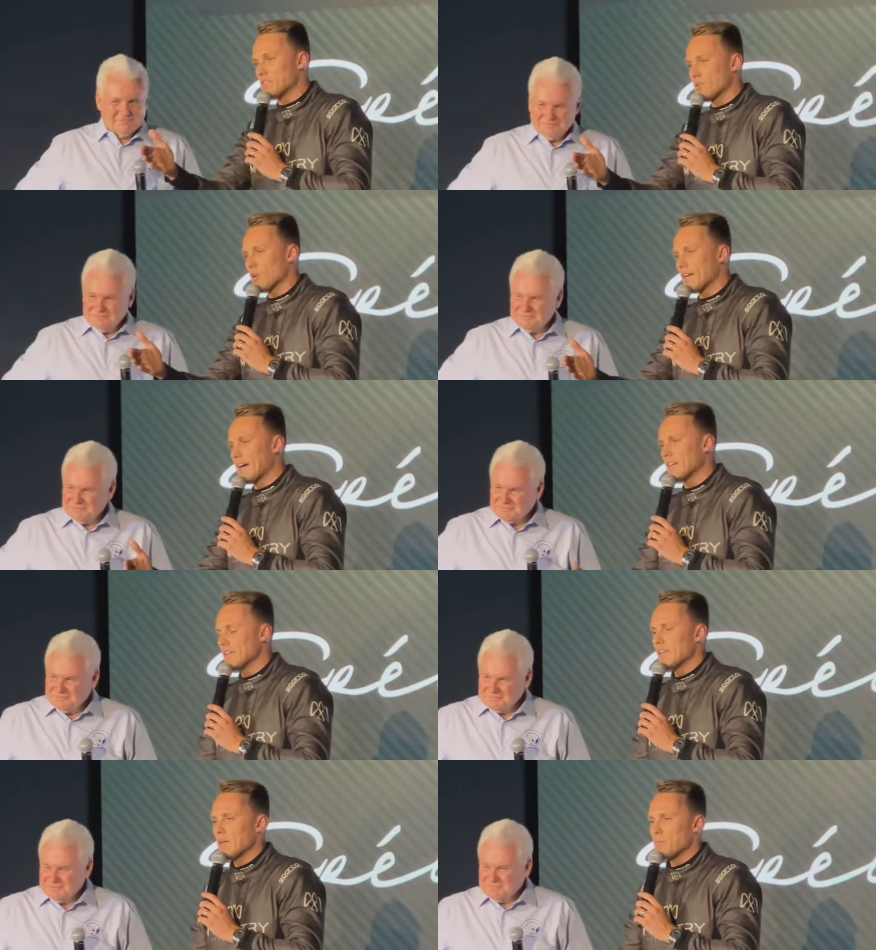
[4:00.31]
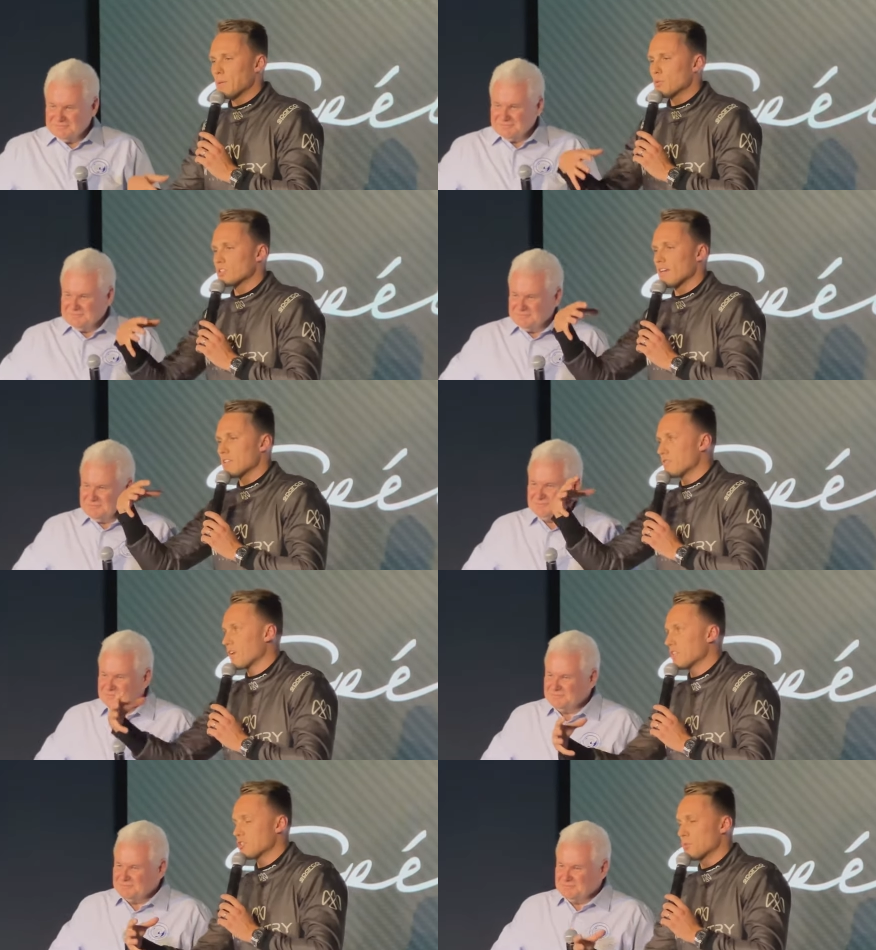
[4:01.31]
Speaker 1: to look at. People say it's
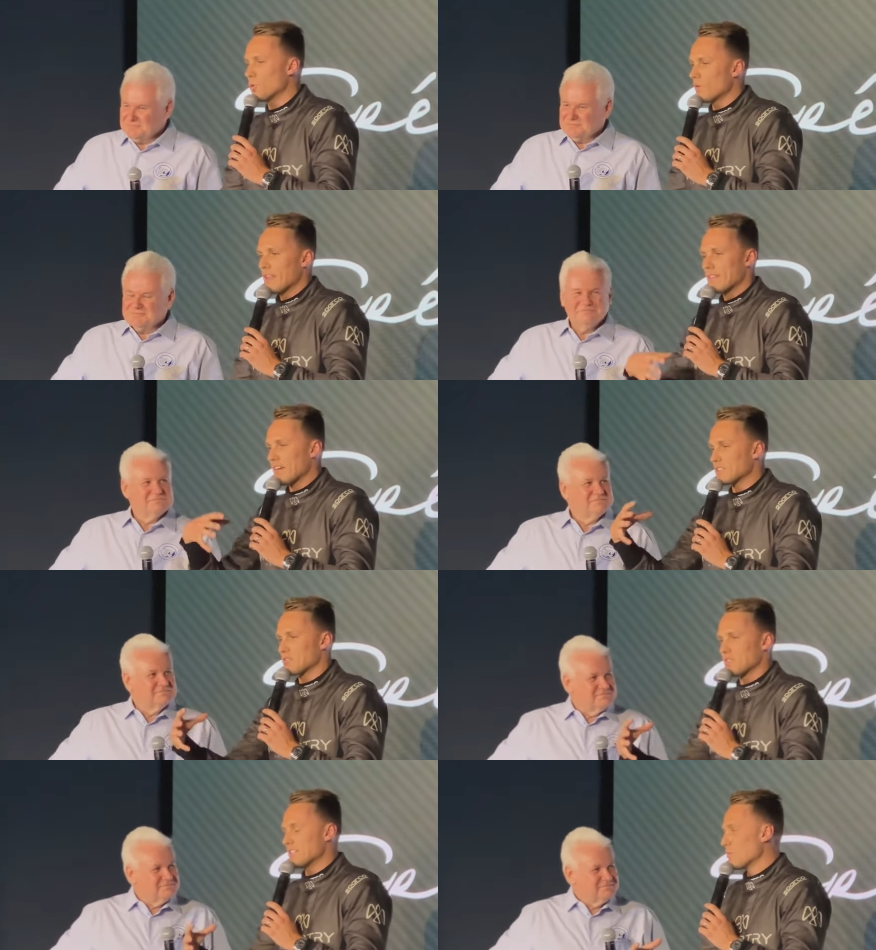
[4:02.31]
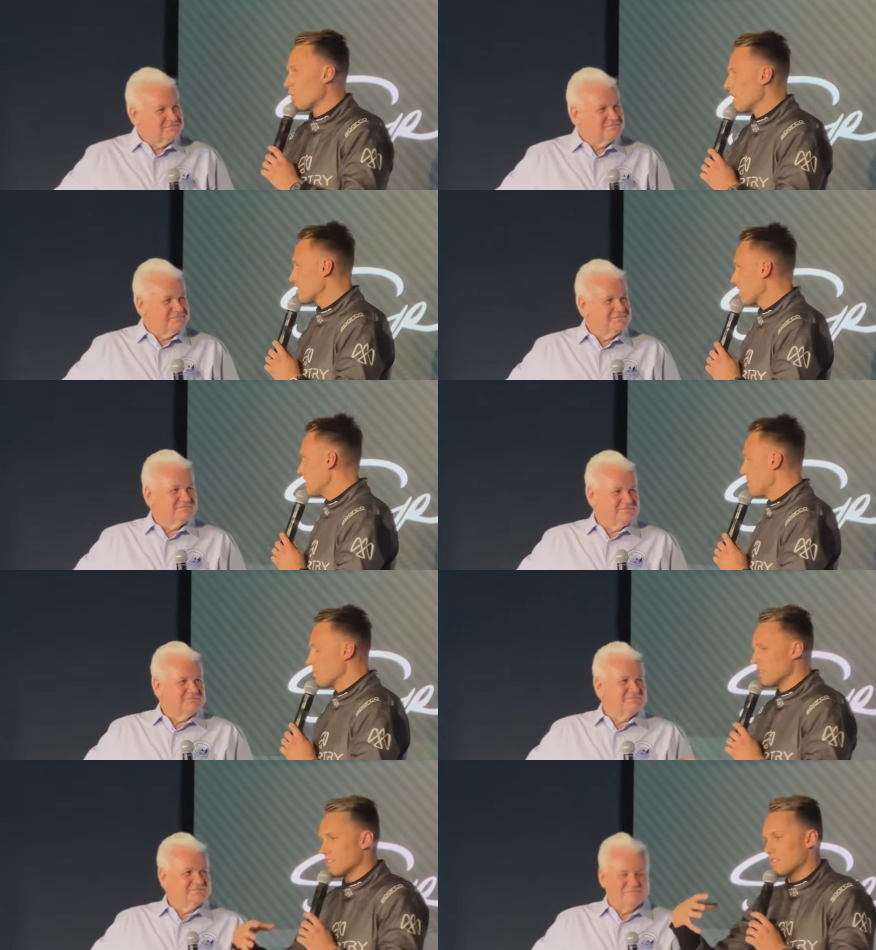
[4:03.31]
very small. That's the reason why it's so
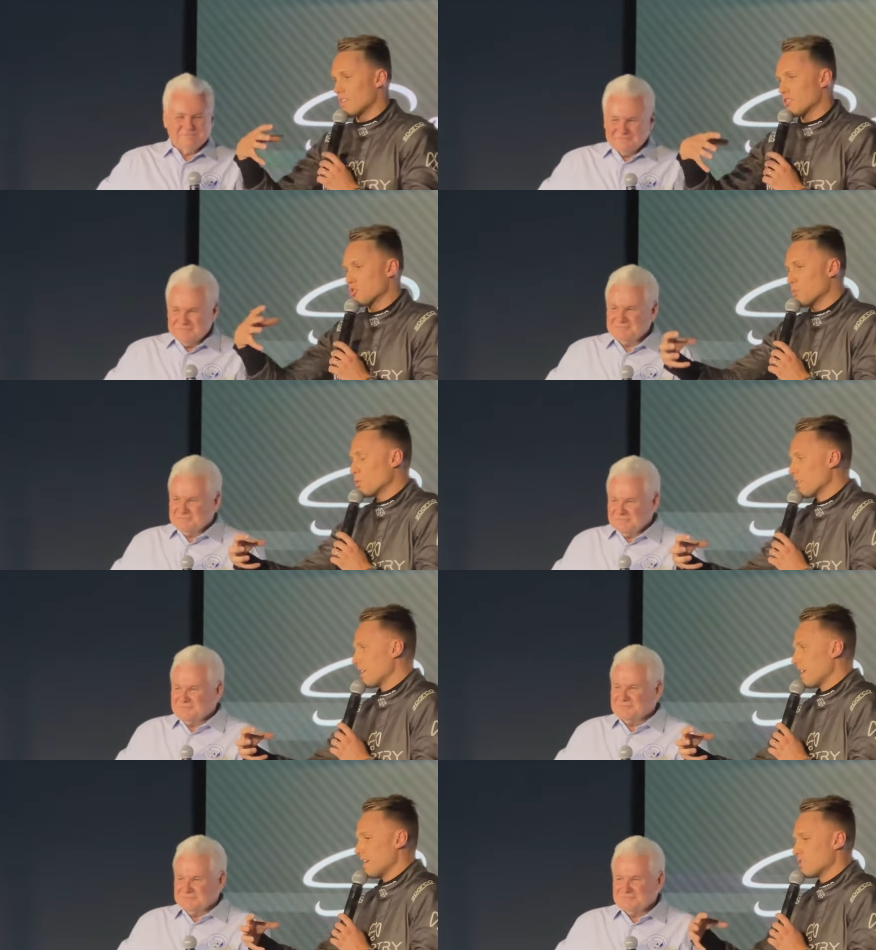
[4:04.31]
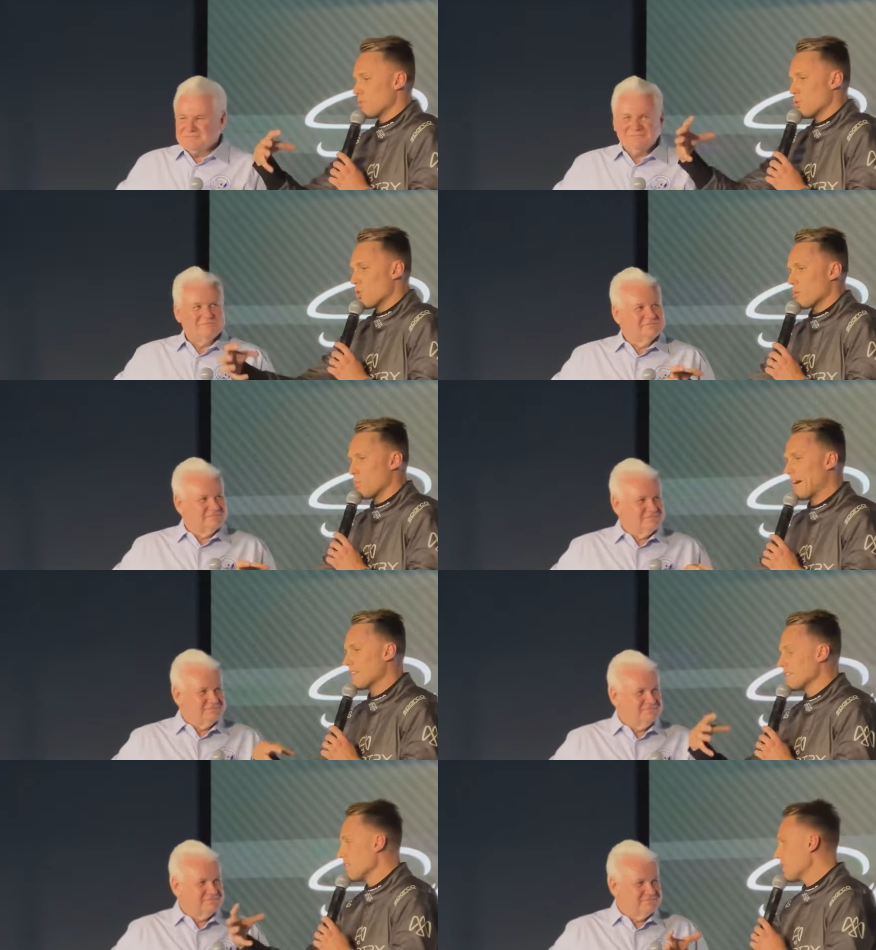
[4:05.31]
nimble. It's, the smaller that it is, the more
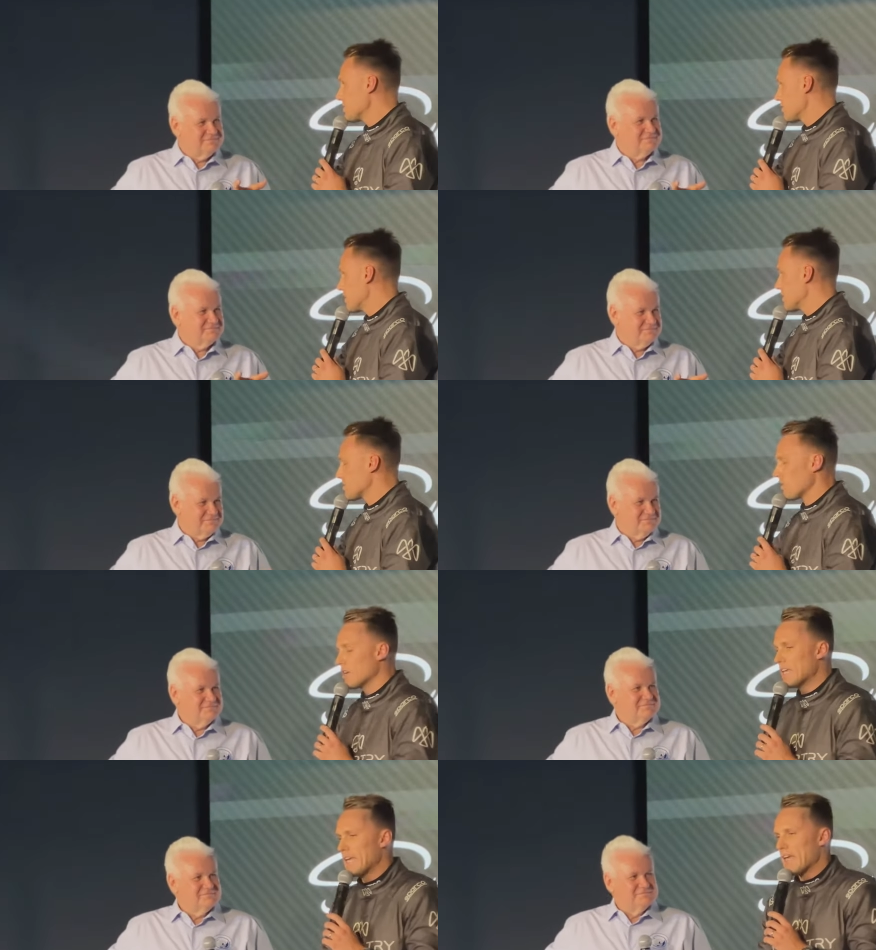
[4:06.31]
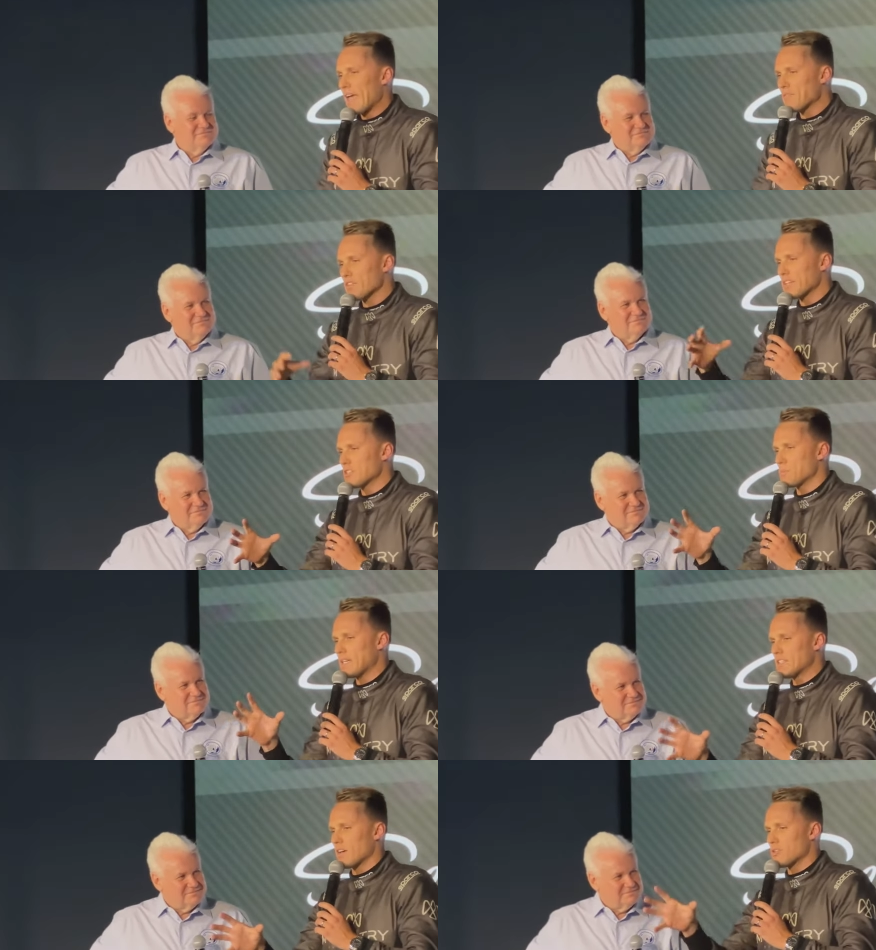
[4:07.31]
compact, the lighter it is. So everything's
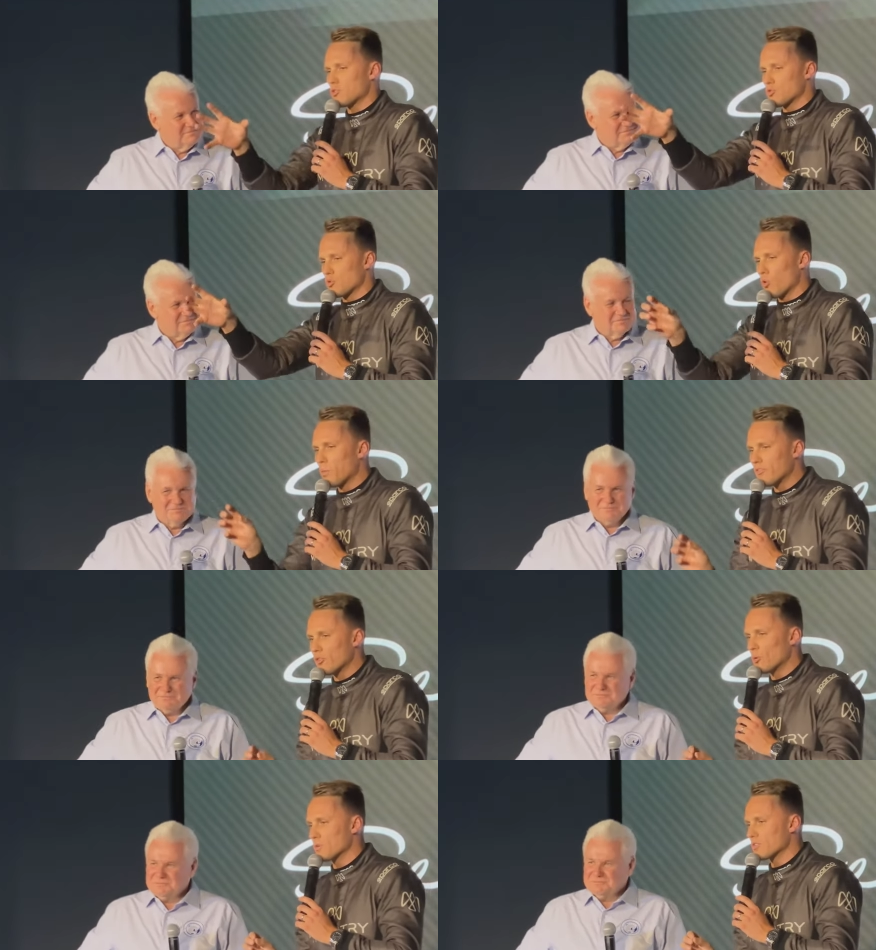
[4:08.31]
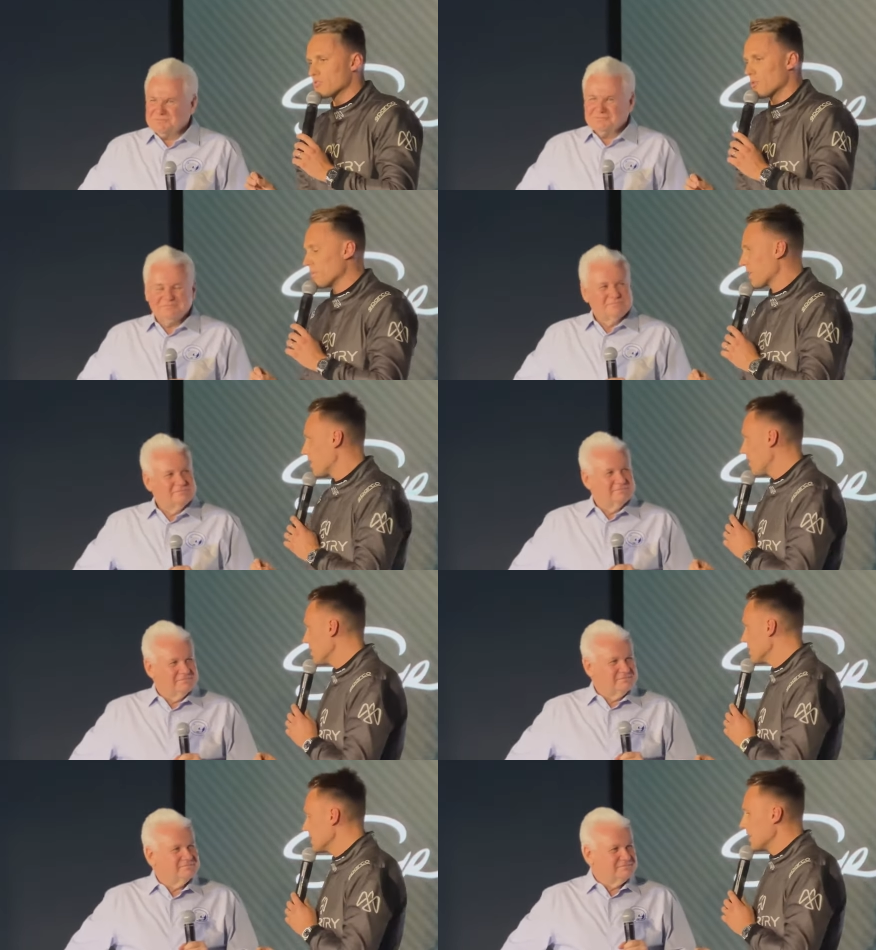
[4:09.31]
been done to draw performance from the car